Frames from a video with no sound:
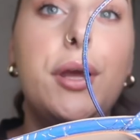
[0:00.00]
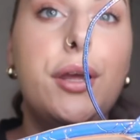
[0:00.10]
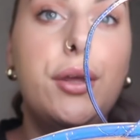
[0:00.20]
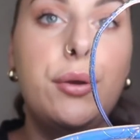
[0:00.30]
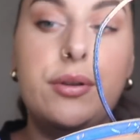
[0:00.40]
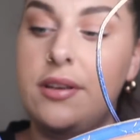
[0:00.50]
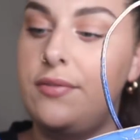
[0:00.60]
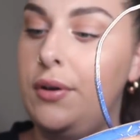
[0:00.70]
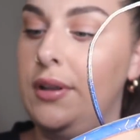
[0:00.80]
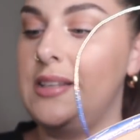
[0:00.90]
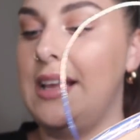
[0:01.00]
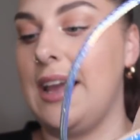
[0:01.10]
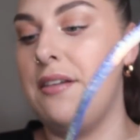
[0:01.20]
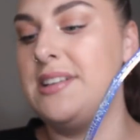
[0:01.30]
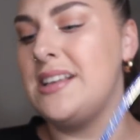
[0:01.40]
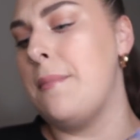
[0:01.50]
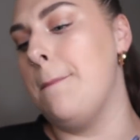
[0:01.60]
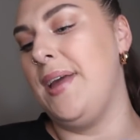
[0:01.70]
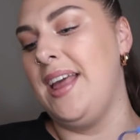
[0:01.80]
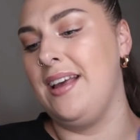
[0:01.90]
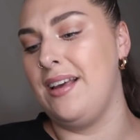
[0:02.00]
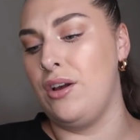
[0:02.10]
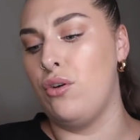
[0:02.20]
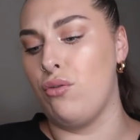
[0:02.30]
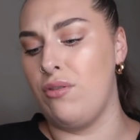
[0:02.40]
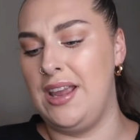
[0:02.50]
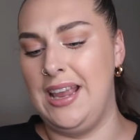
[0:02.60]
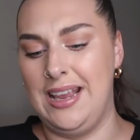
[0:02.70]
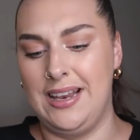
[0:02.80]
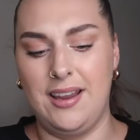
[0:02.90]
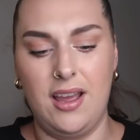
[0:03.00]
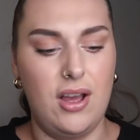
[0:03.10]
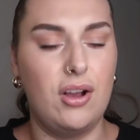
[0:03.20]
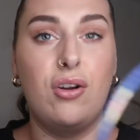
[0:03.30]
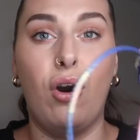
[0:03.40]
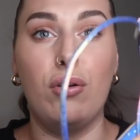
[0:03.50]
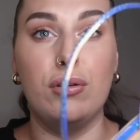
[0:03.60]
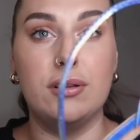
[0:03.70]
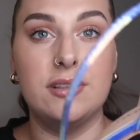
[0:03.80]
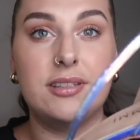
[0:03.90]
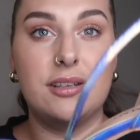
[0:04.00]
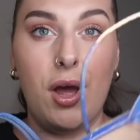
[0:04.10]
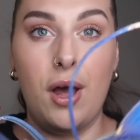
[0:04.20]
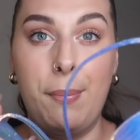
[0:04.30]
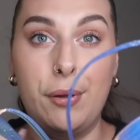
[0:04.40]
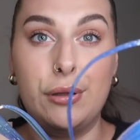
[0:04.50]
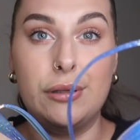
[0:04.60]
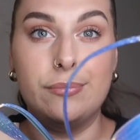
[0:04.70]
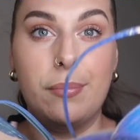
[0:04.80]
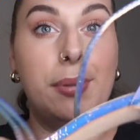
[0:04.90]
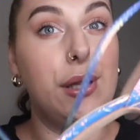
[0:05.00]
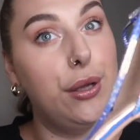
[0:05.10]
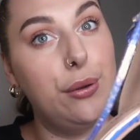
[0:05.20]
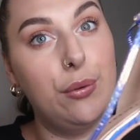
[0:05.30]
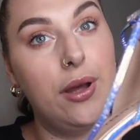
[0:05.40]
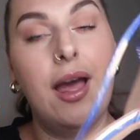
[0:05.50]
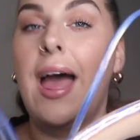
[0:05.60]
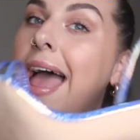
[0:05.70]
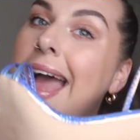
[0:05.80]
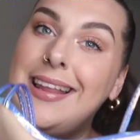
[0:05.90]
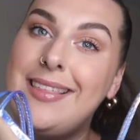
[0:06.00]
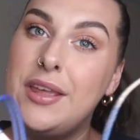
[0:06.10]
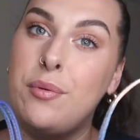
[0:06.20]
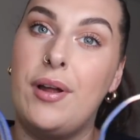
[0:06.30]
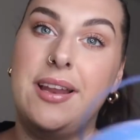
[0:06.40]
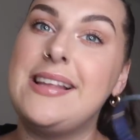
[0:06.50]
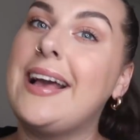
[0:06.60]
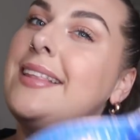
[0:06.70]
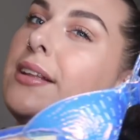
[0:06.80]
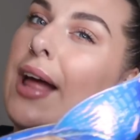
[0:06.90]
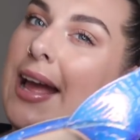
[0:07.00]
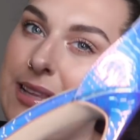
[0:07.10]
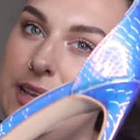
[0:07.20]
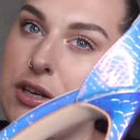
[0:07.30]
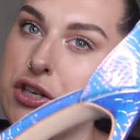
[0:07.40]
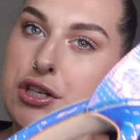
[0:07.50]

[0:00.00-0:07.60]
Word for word: beautiful. It's like iridescent pink, green, gold, purple, blue, anything you want. It's like a little alien